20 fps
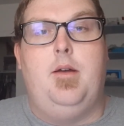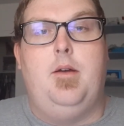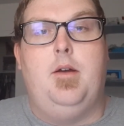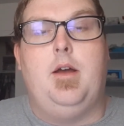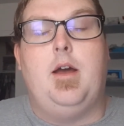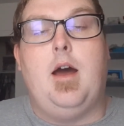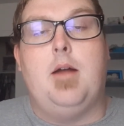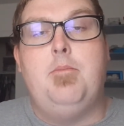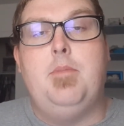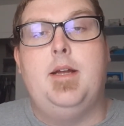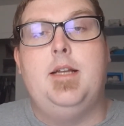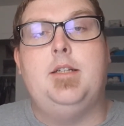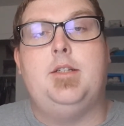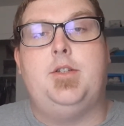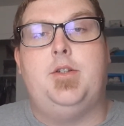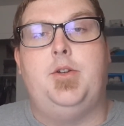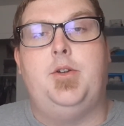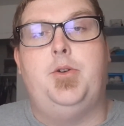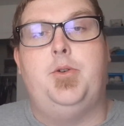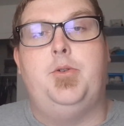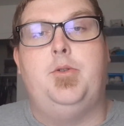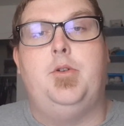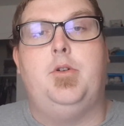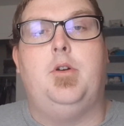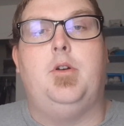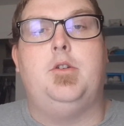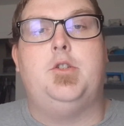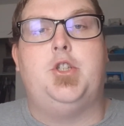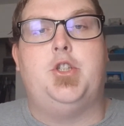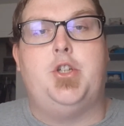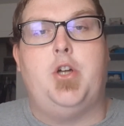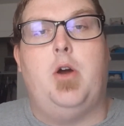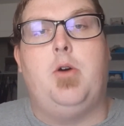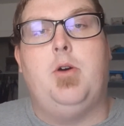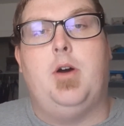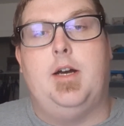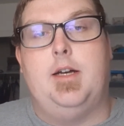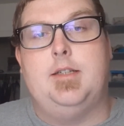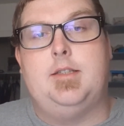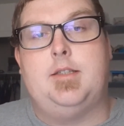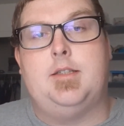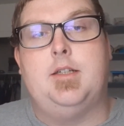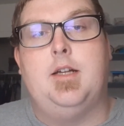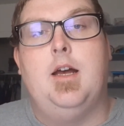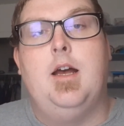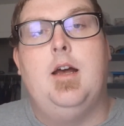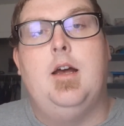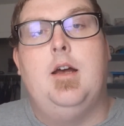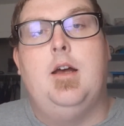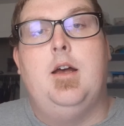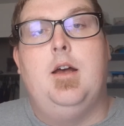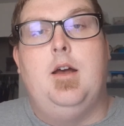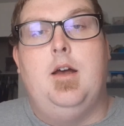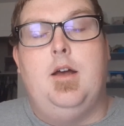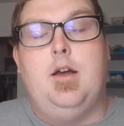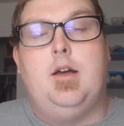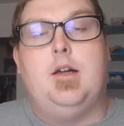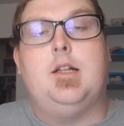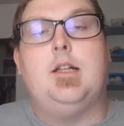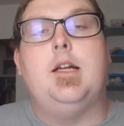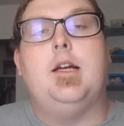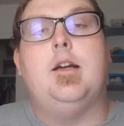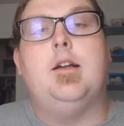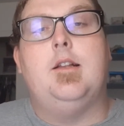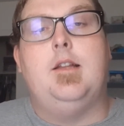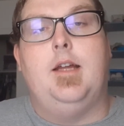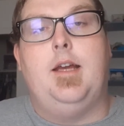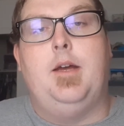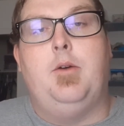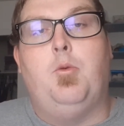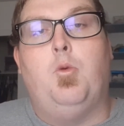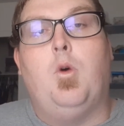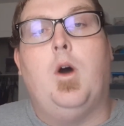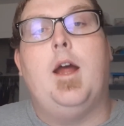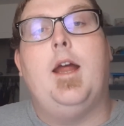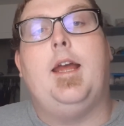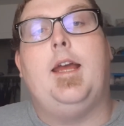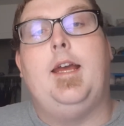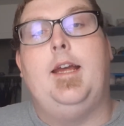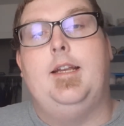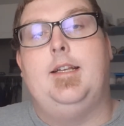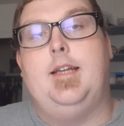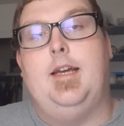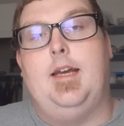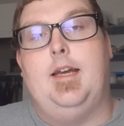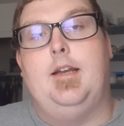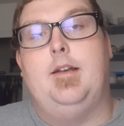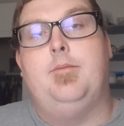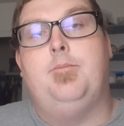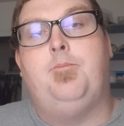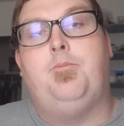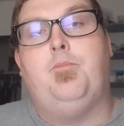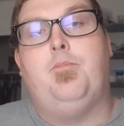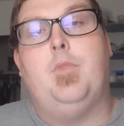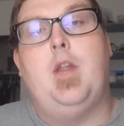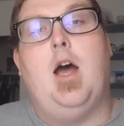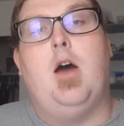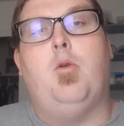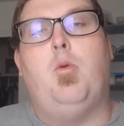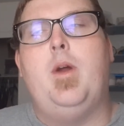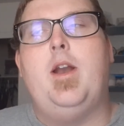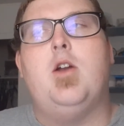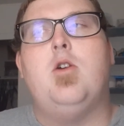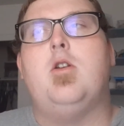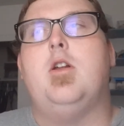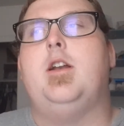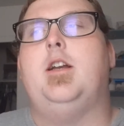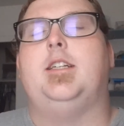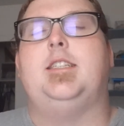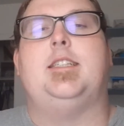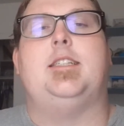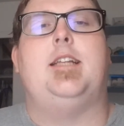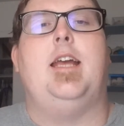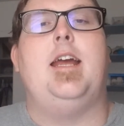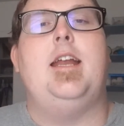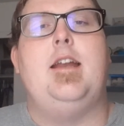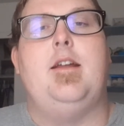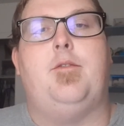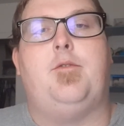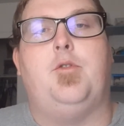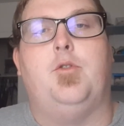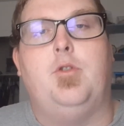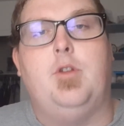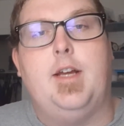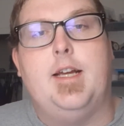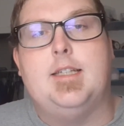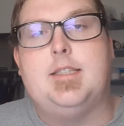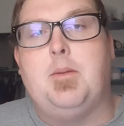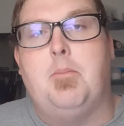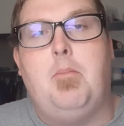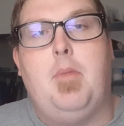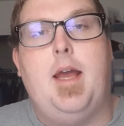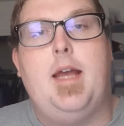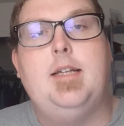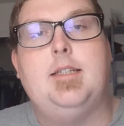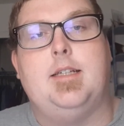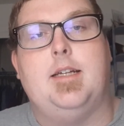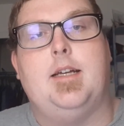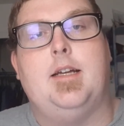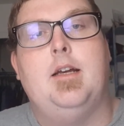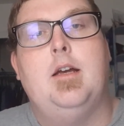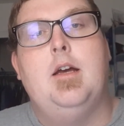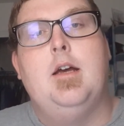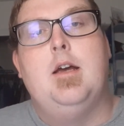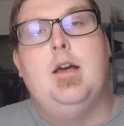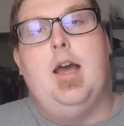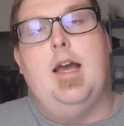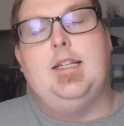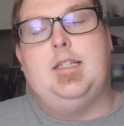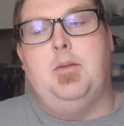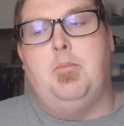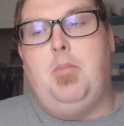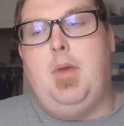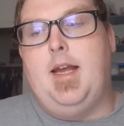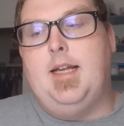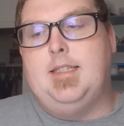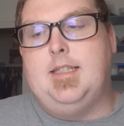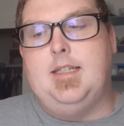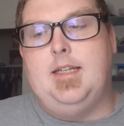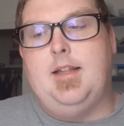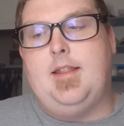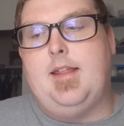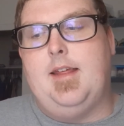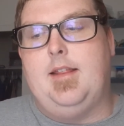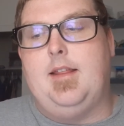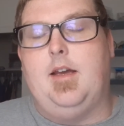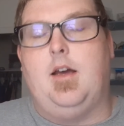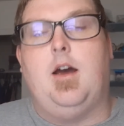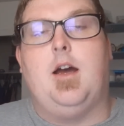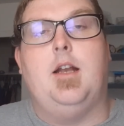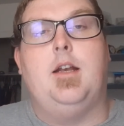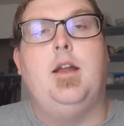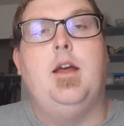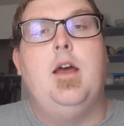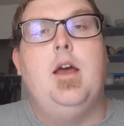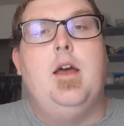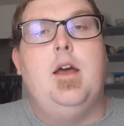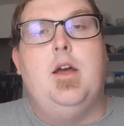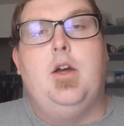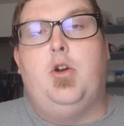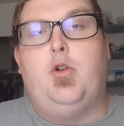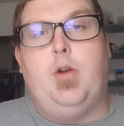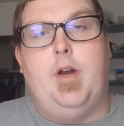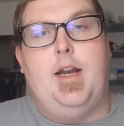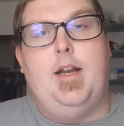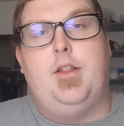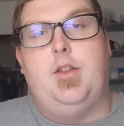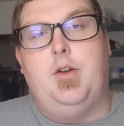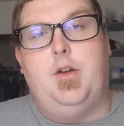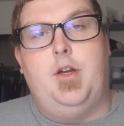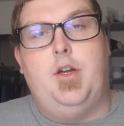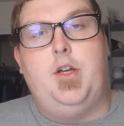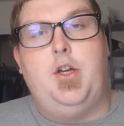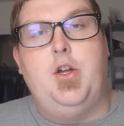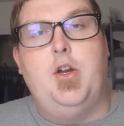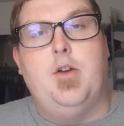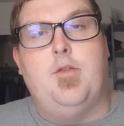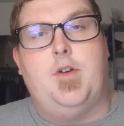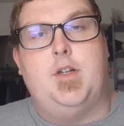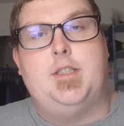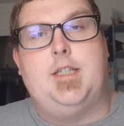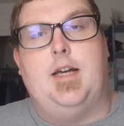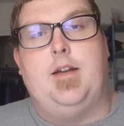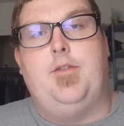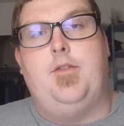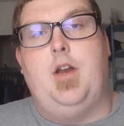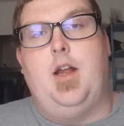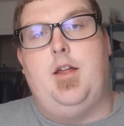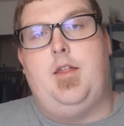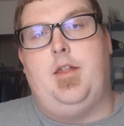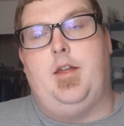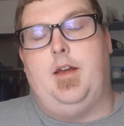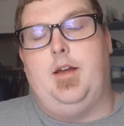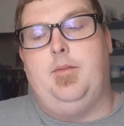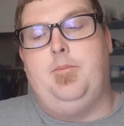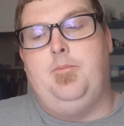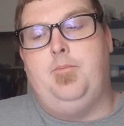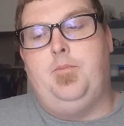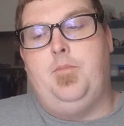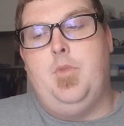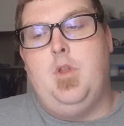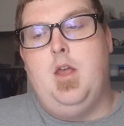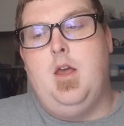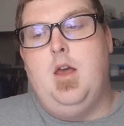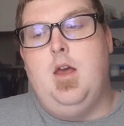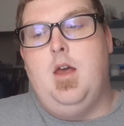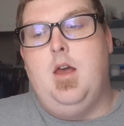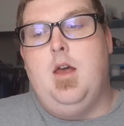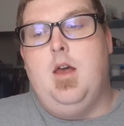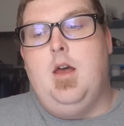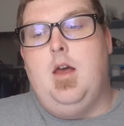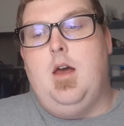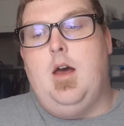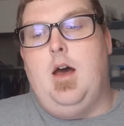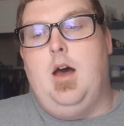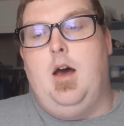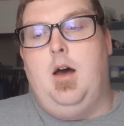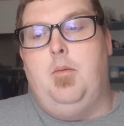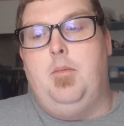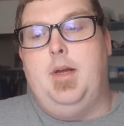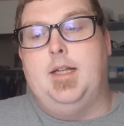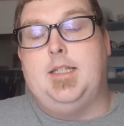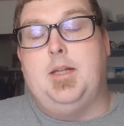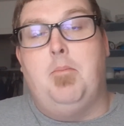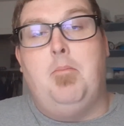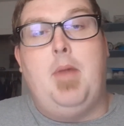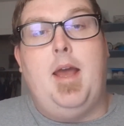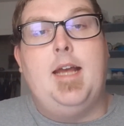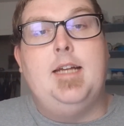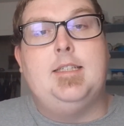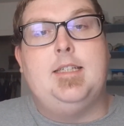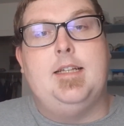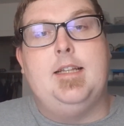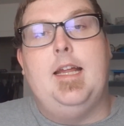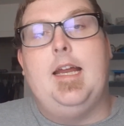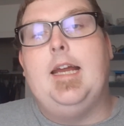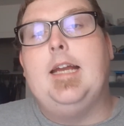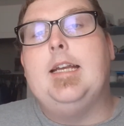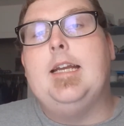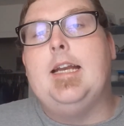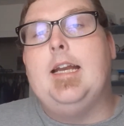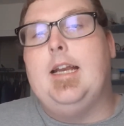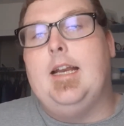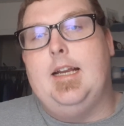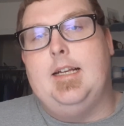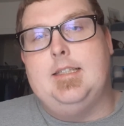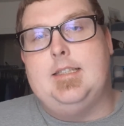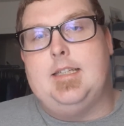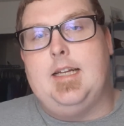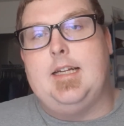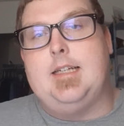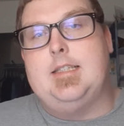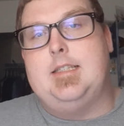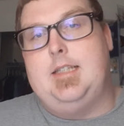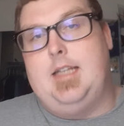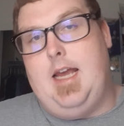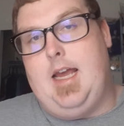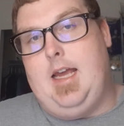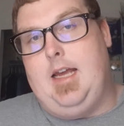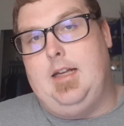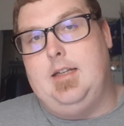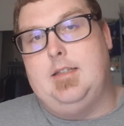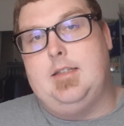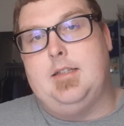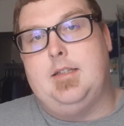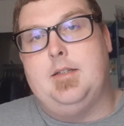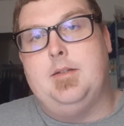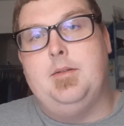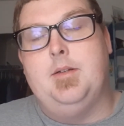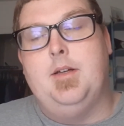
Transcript: God meant to show us clearly what he did. Now, we don't understand it fully. It's amazing. It's amazing to think that God created the universe out of nothing. Um, it's amazing that he did it in six days.